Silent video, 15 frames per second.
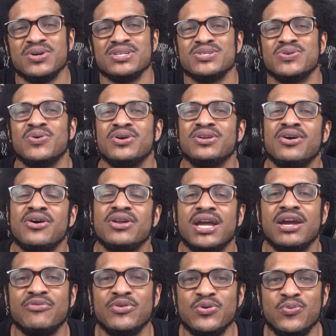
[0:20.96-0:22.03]
what's going on,
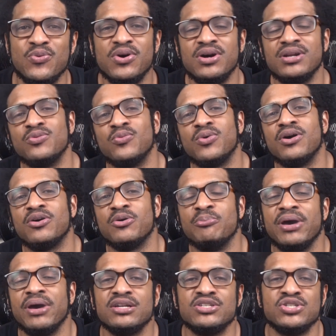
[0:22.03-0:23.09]
everyone, and welcome back